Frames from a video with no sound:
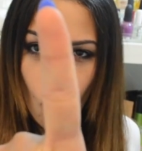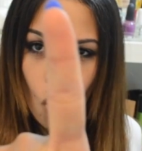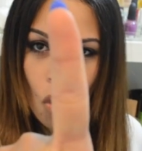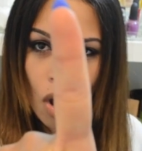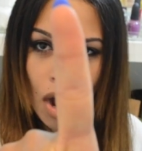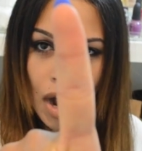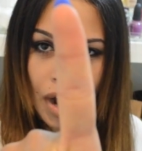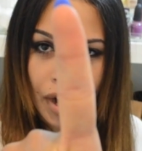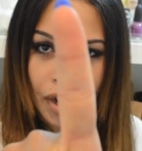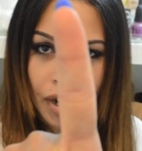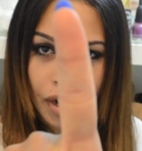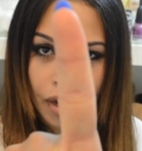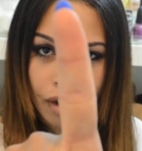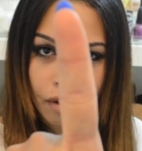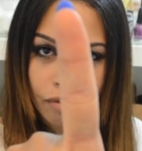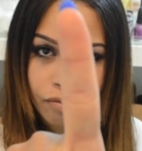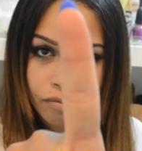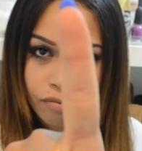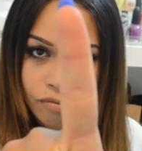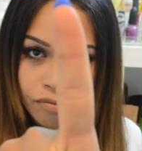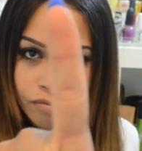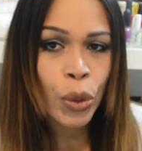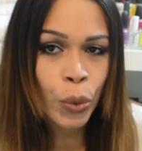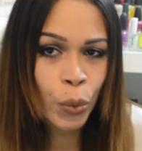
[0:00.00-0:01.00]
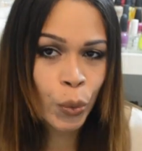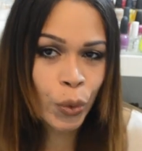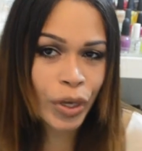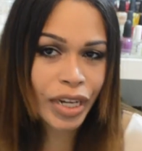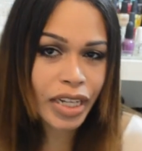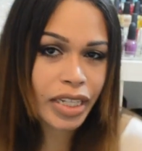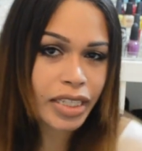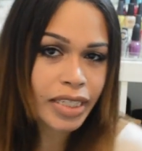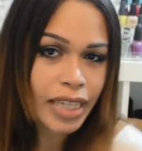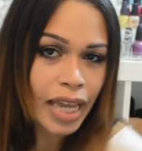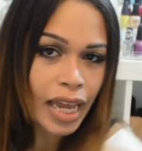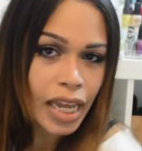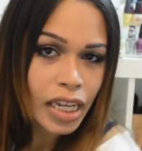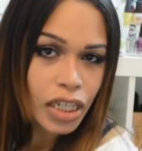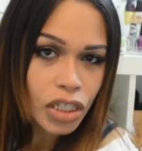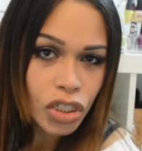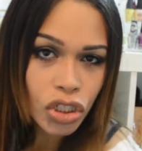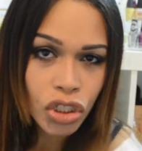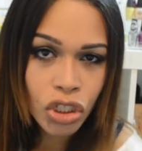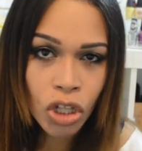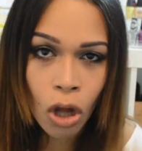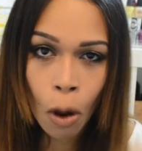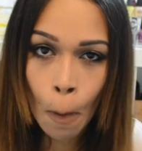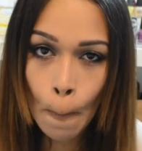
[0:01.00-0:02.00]
1, we take
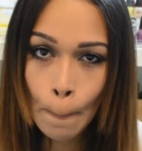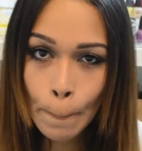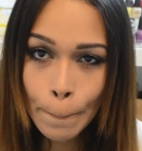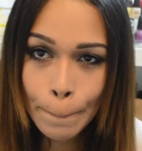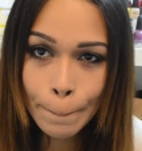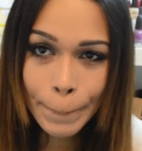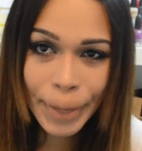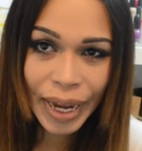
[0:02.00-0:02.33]
some